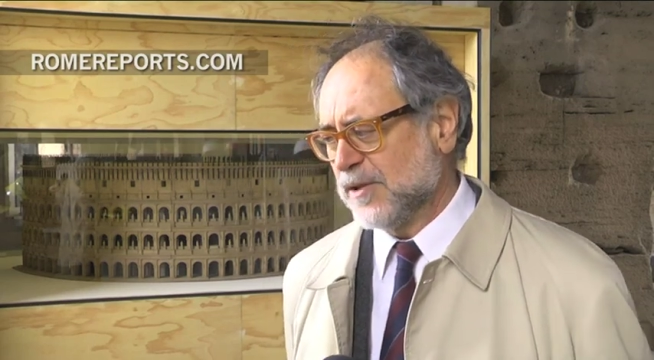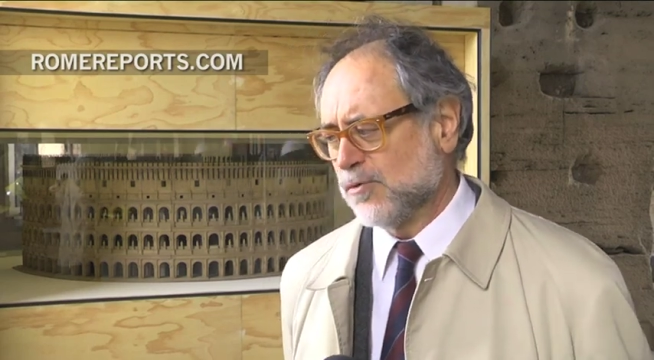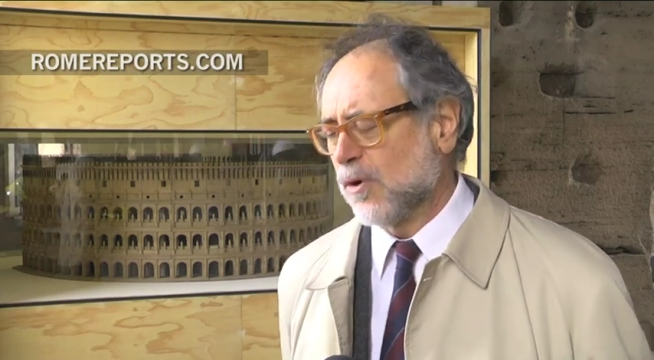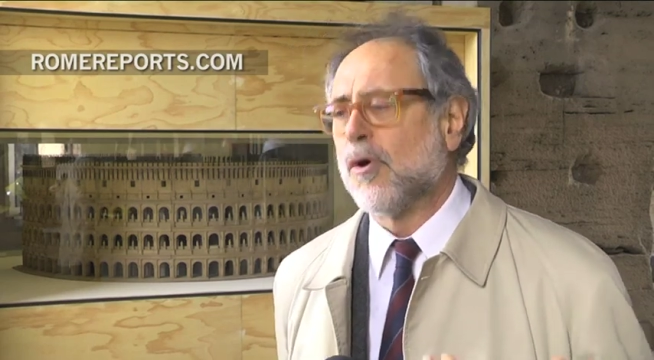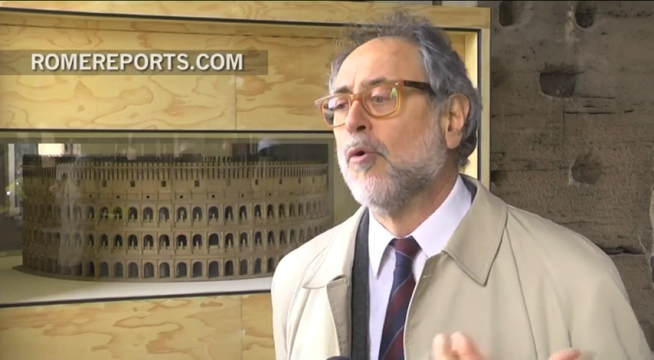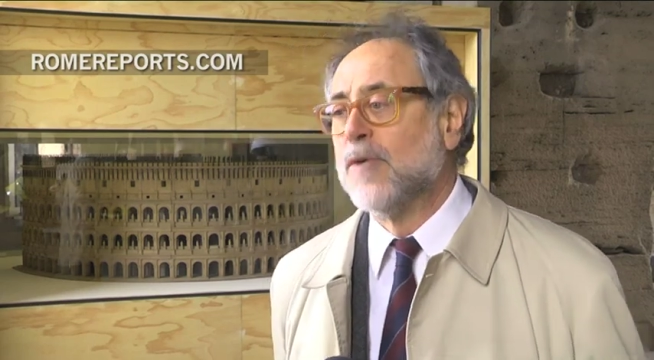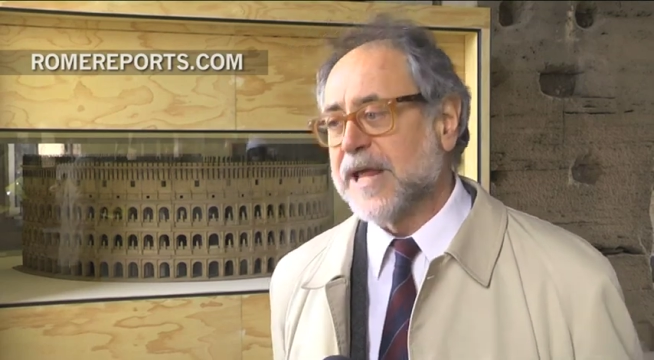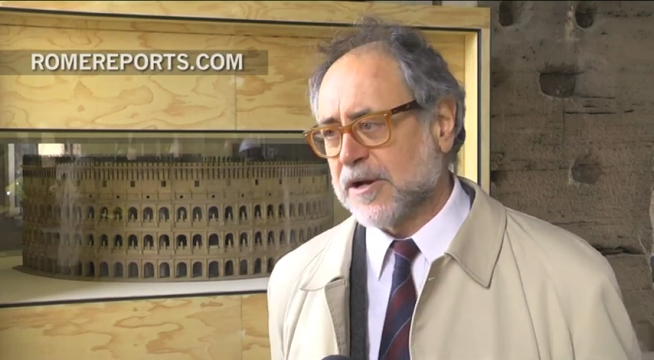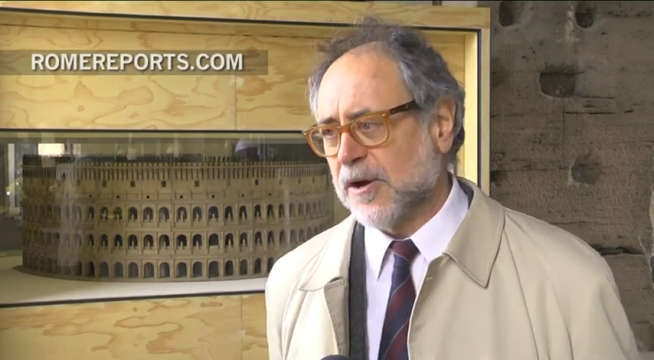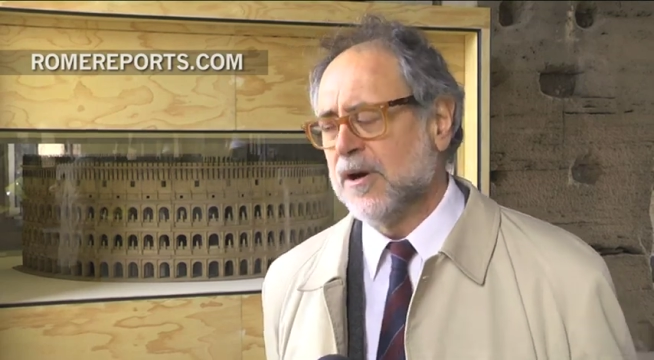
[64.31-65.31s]
a monument
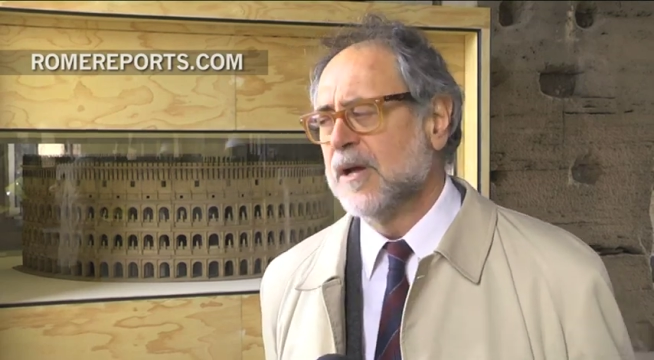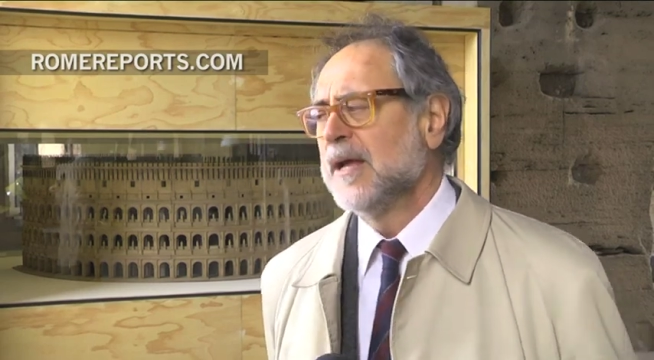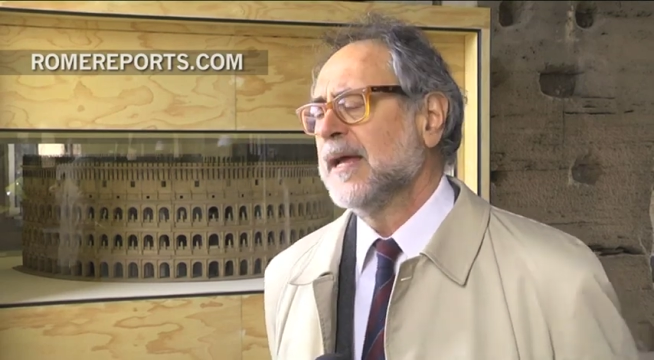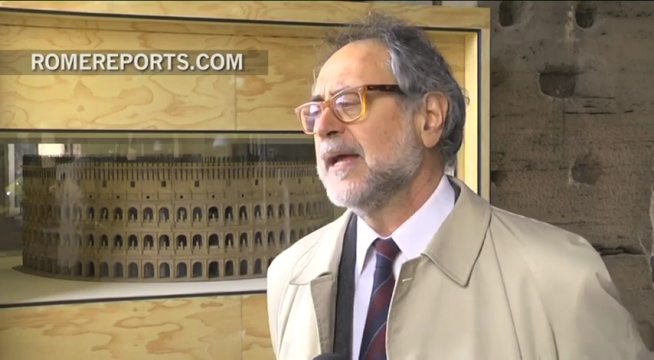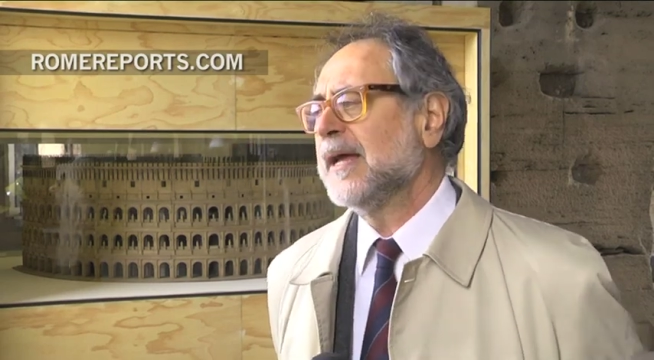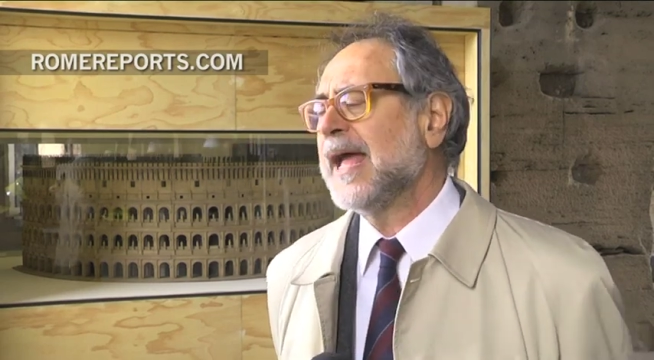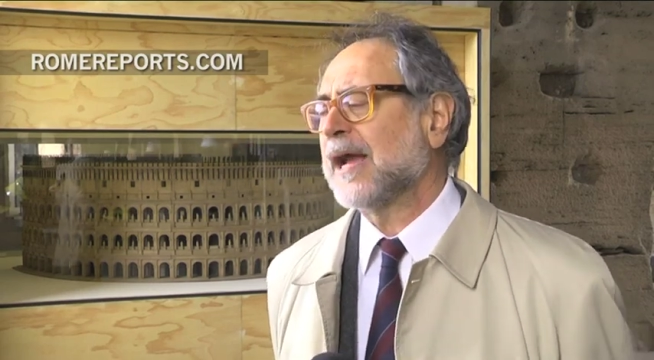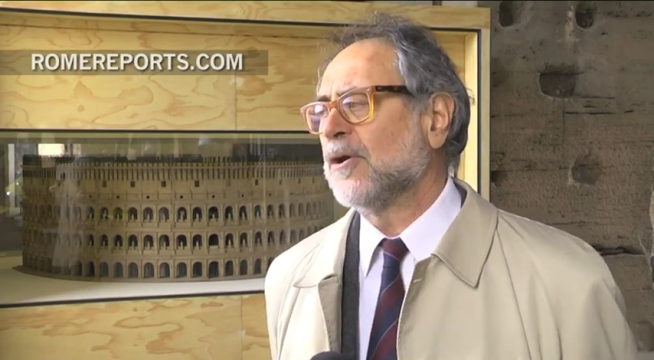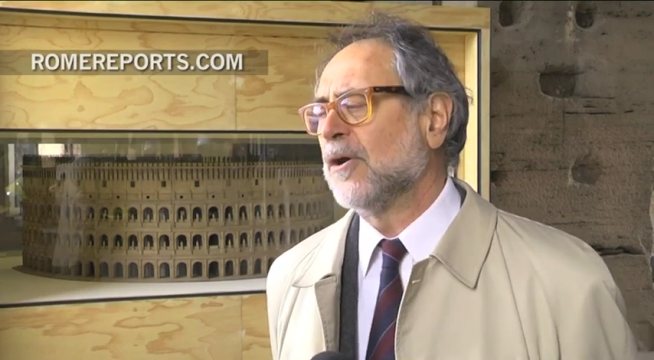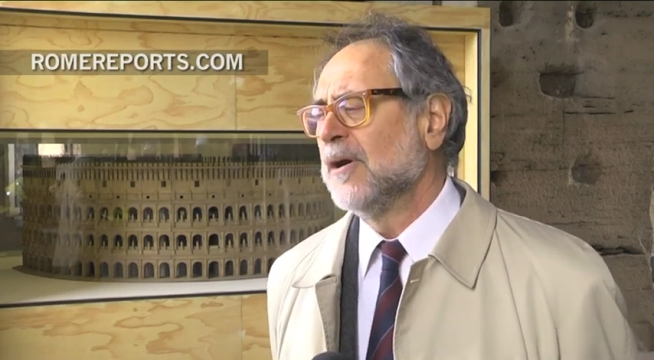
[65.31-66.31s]
that has changed its
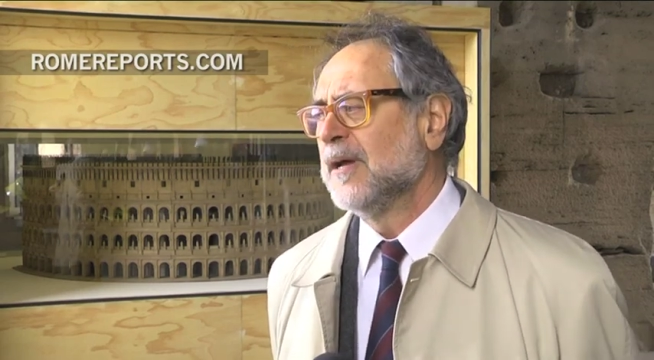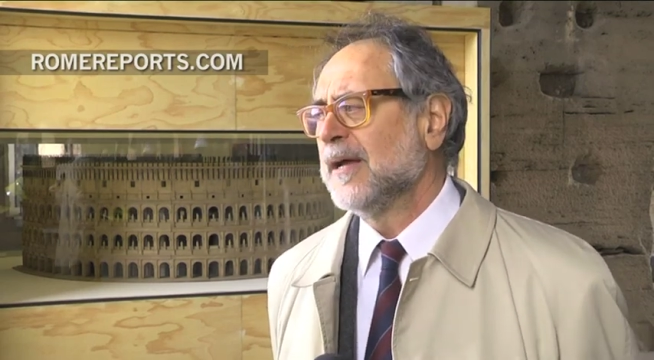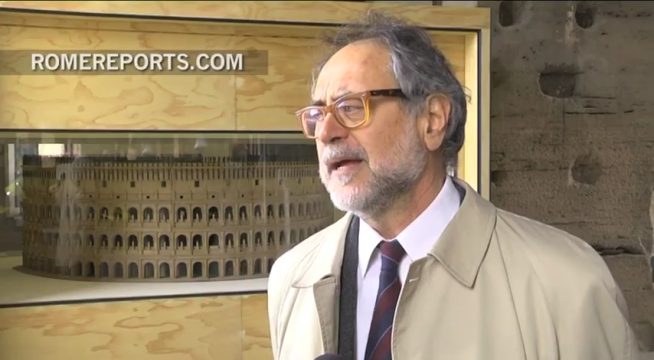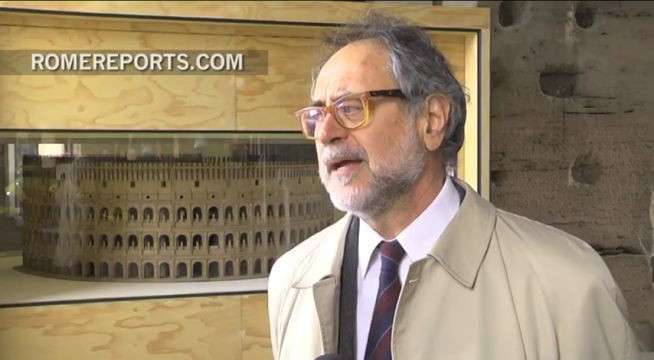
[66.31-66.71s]
functions many